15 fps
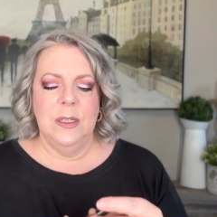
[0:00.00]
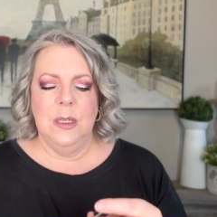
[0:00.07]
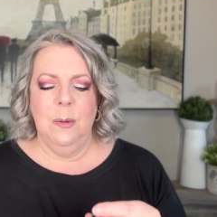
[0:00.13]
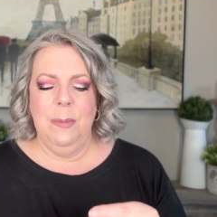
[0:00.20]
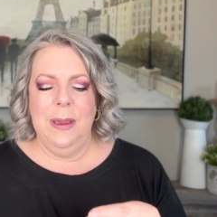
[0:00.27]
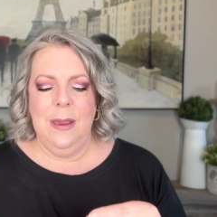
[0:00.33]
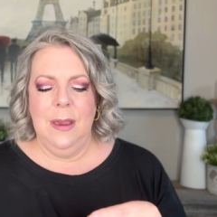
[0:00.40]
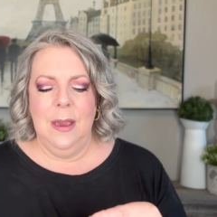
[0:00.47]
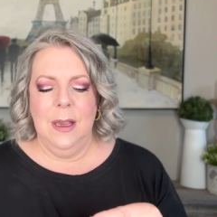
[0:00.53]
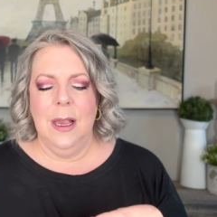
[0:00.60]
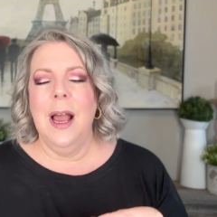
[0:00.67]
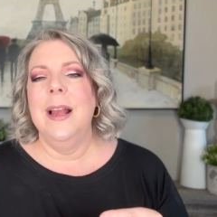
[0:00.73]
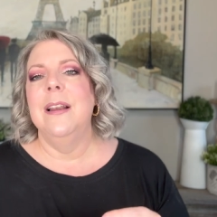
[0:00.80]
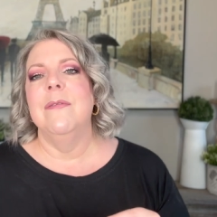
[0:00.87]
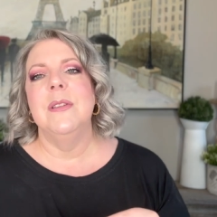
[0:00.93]
to be
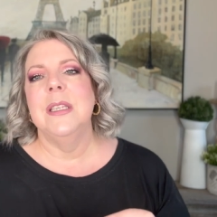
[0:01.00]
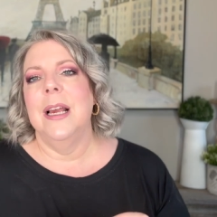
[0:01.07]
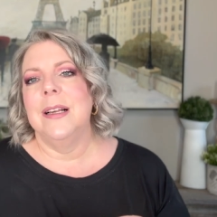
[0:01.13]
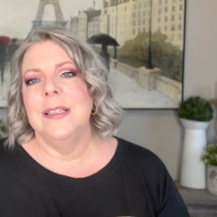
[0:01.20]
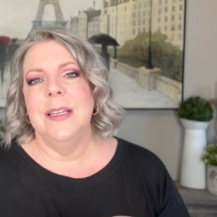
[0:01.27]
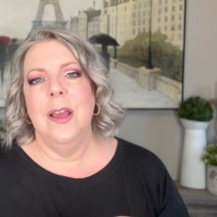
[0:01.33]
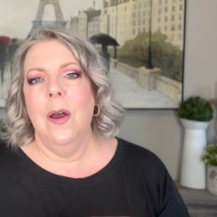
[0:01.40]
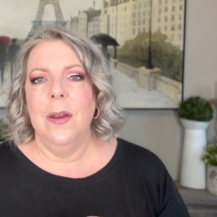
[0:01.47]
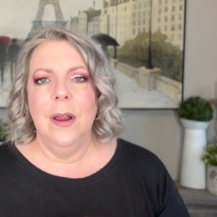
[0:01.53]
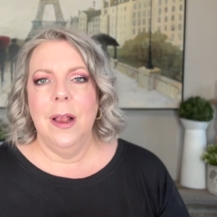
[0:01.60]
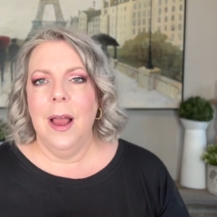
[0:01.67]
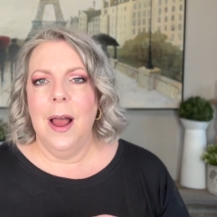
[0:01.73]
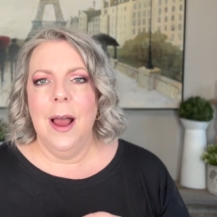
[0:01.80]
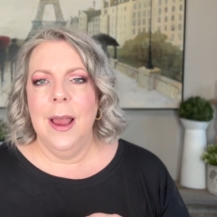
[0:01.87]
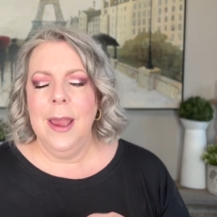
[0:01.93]
kind of sexy on a
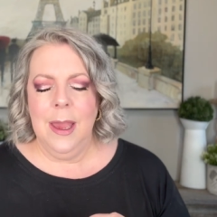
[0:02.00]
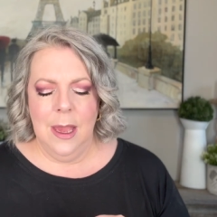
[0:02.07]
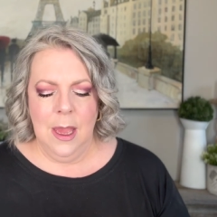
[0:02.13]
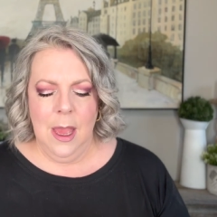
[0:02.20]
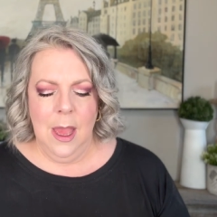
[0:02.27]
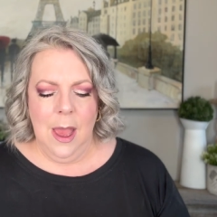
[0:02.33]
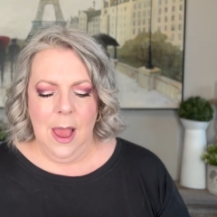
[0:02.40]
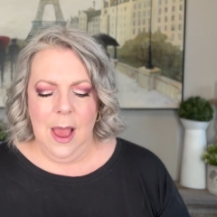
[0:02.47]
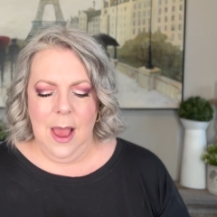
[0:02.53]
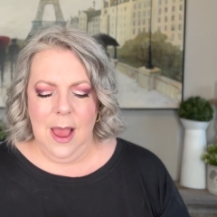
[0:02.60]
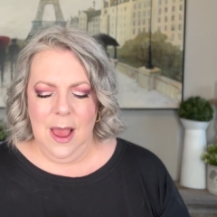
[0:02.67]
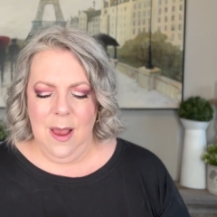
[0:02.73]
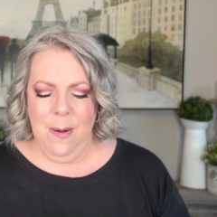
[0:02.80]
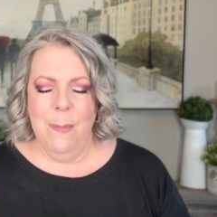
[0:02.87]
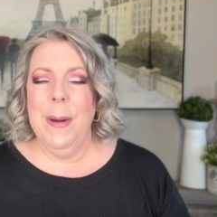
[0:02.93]
guy
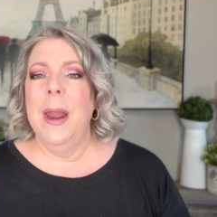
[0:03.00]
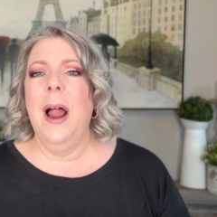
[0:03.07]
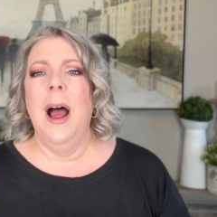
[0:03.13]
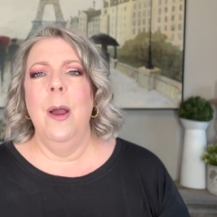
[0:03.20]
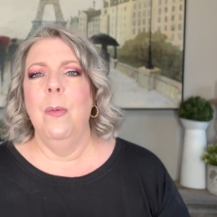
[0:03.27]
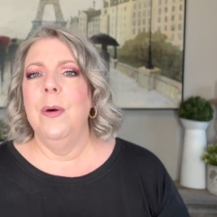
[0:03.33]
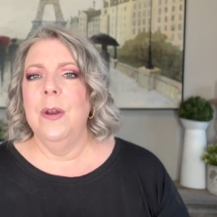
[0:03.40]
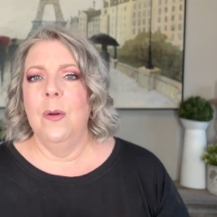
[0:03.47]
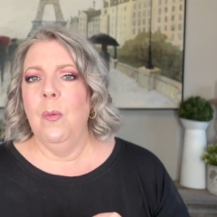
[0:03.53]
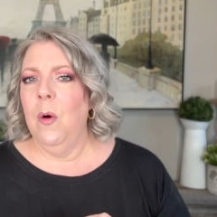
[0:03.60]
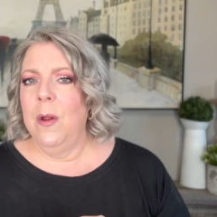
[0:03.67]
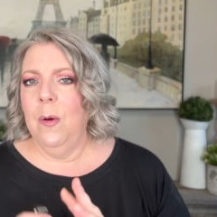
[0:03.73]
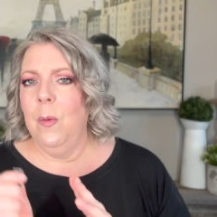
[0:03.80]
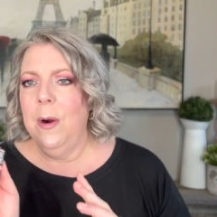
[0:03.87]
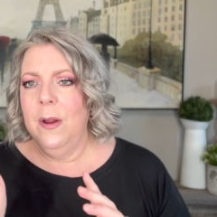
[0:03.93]
uh, but I wouldn't
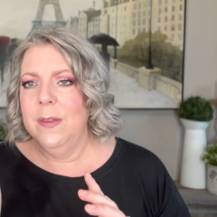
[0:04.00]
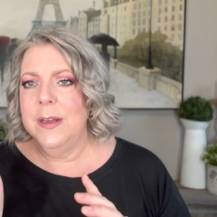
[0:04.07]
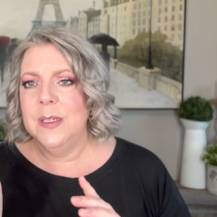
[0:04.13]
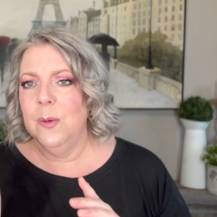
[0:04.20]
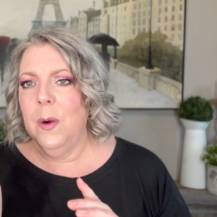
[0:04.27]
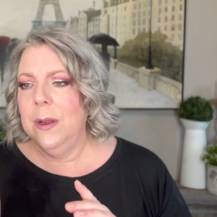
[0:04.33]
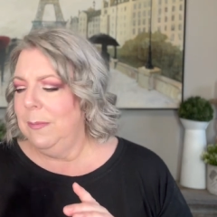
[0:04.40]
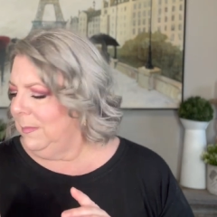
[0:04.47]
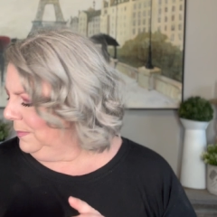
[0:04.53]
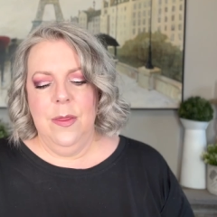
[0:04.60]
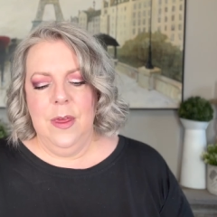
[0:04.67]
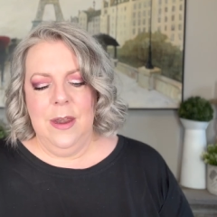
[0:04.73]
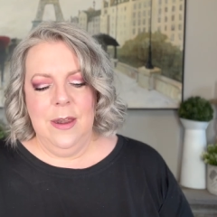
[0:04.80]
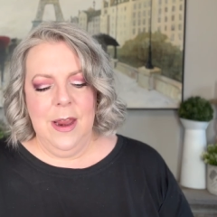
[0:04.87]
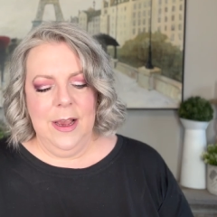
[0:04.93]
want to wear this one.
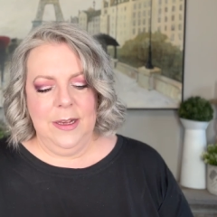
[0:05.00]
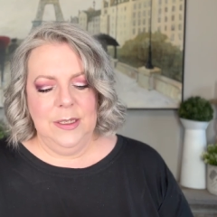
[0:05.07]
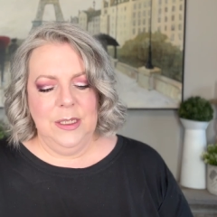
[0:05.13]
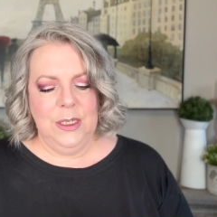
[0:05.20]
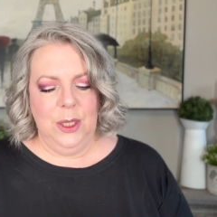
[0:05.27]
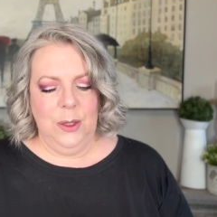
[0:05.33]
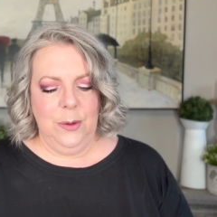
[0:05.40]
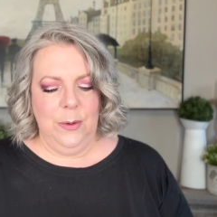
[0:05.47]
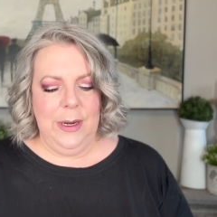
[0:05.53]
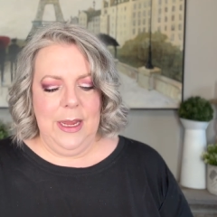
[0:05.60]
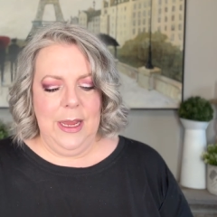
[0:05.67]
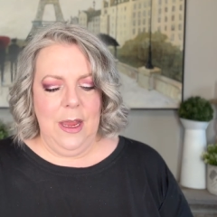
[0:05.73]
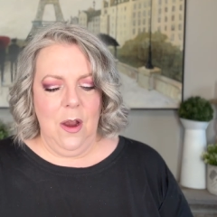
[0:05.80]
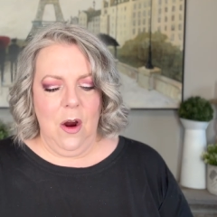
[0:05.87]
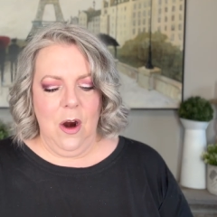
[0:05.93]
The next
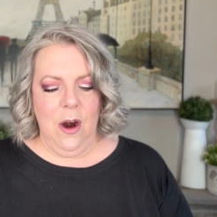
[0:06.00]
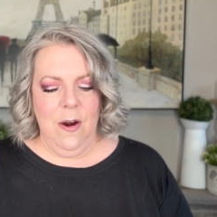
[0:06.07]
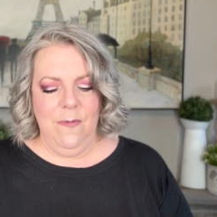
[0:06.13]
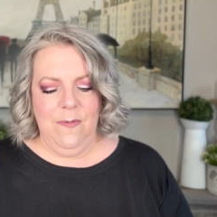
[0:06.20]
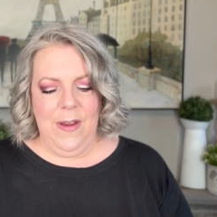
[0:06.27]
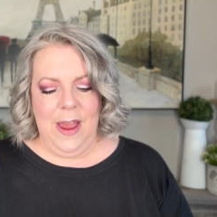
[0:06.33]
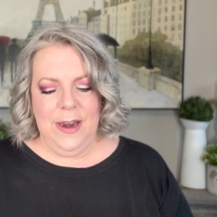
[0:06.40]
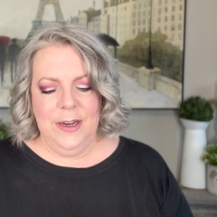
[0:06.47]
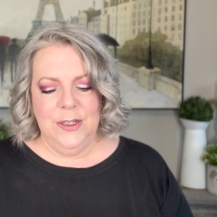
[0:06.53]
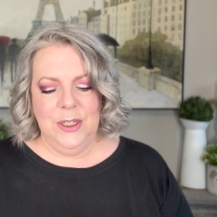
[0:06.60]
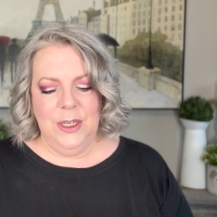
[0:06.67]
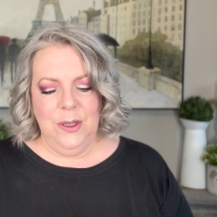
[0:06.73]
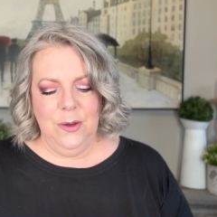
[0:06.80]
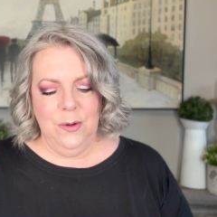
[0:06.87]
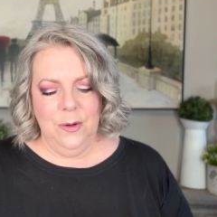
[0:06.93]
three are
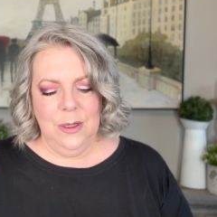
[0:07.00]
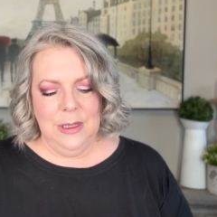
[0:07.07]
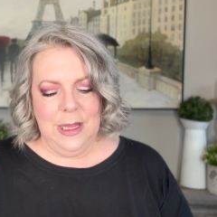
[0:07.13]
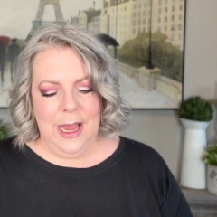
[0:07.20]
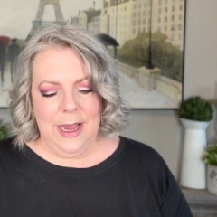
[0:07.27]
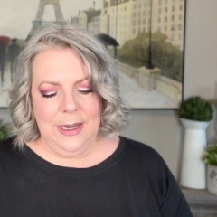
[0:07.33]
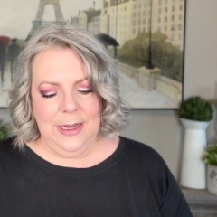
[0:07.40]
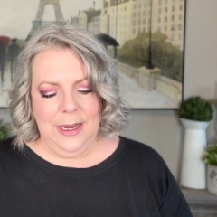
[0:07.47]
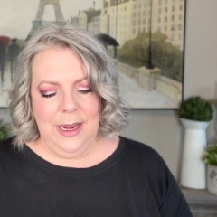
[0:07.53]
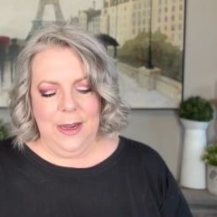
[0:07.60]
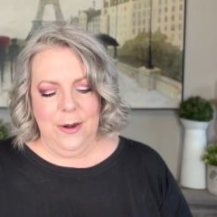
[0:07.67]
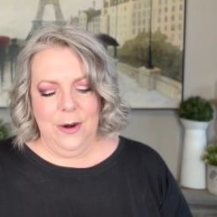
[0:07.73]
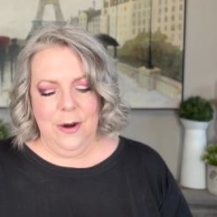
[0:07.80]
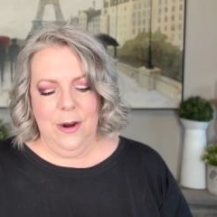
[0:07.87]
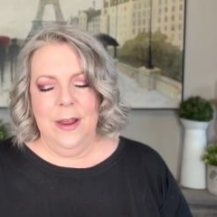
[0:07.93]
Vanuatu,
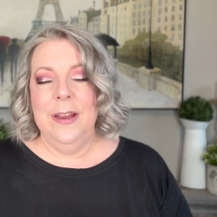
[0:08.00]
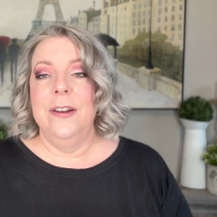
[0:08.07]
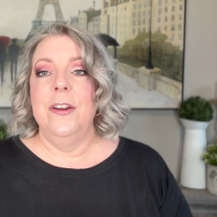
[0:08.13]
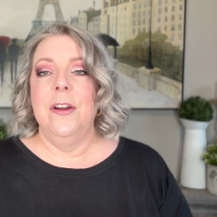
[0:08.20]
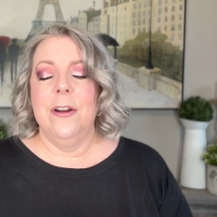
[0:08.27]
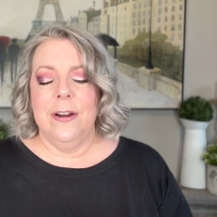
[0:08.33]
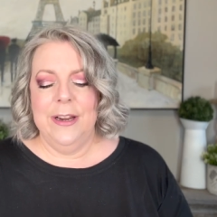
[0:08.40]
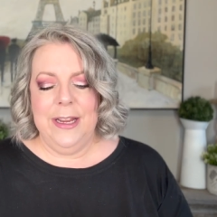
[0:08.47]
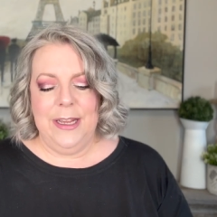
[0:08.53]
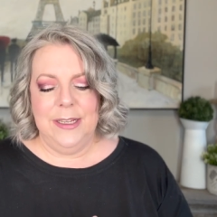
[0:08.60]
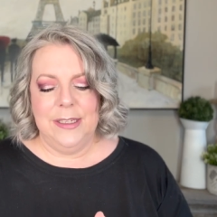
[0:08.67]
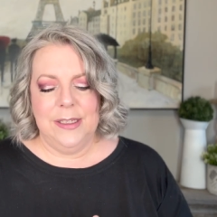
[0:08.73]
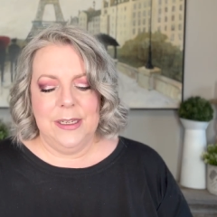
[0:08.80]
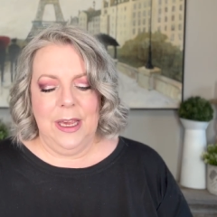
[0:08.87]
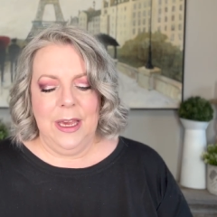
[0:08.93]
Gladiator, and
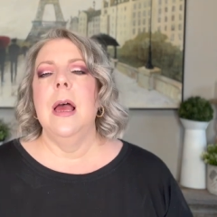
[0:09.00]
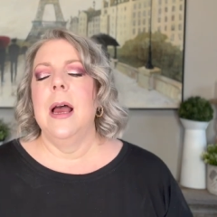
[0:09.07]
Greasque.